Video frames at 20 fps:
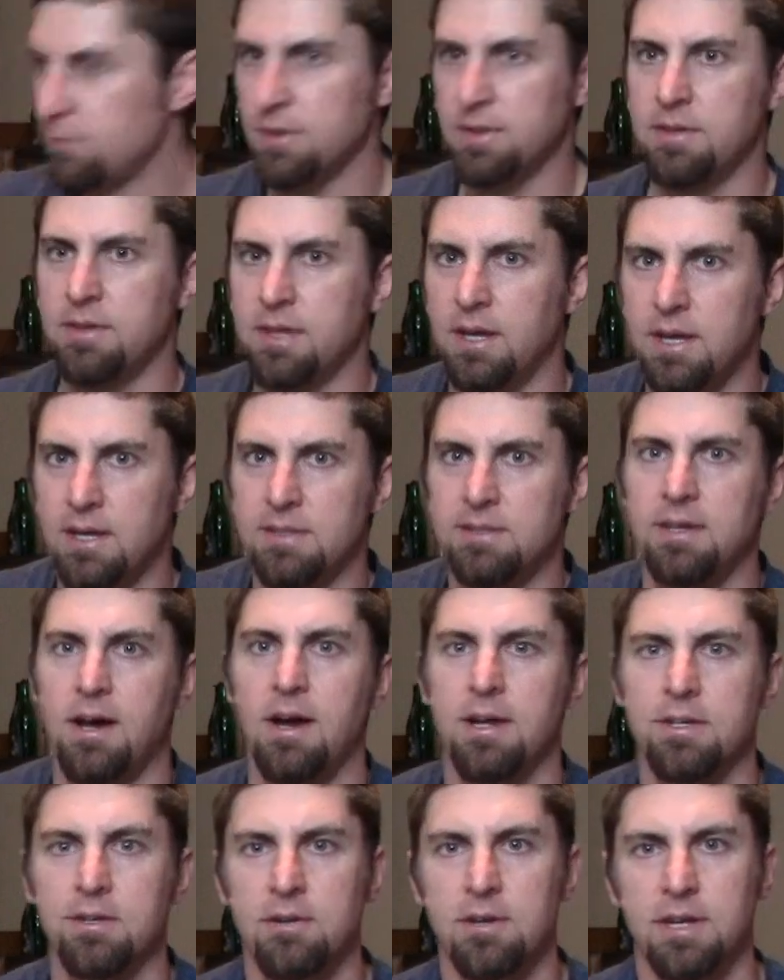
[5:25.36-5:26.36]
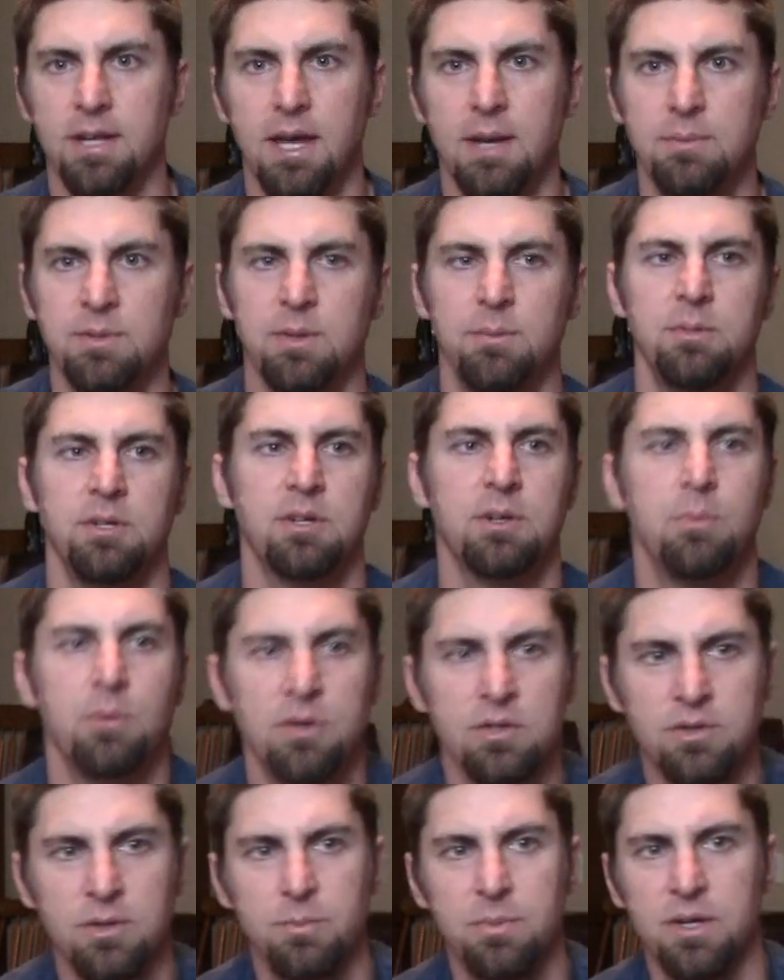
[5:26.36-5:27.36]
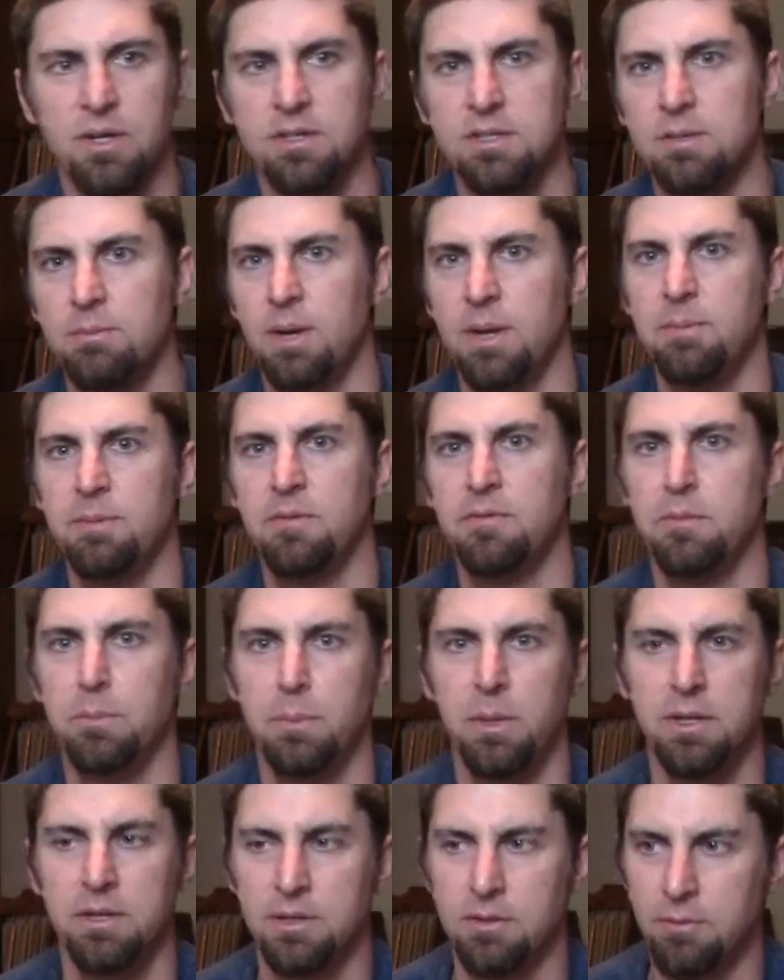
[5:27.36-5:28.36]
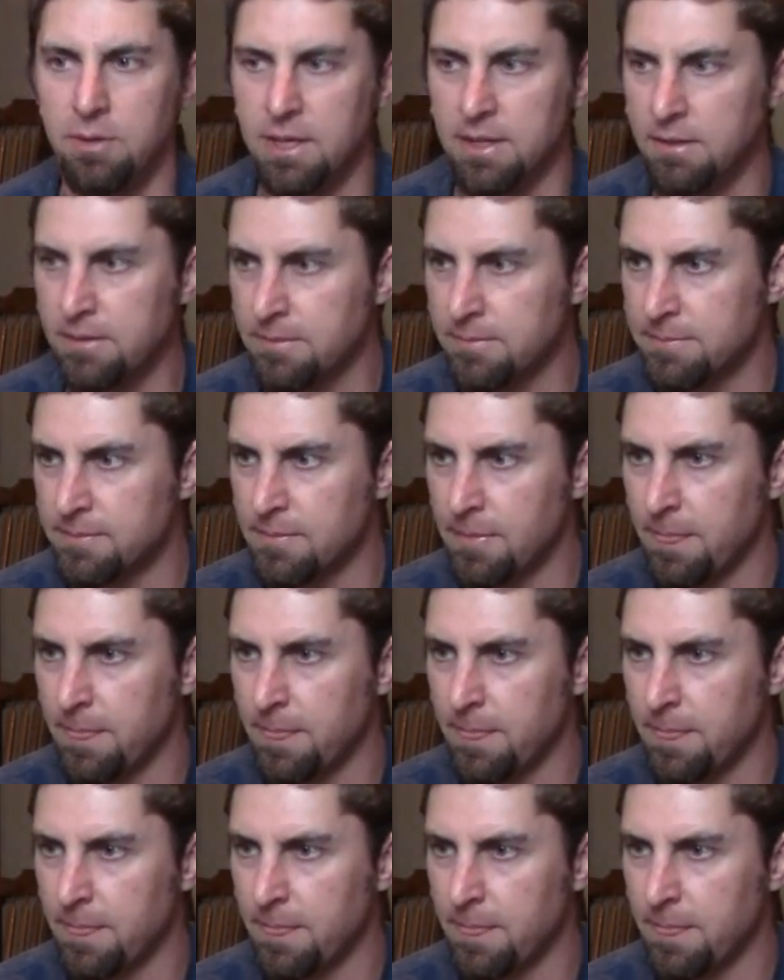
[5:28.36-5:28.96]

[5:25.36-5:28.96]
with doctoring up some of your commercial beers you might be familiar with.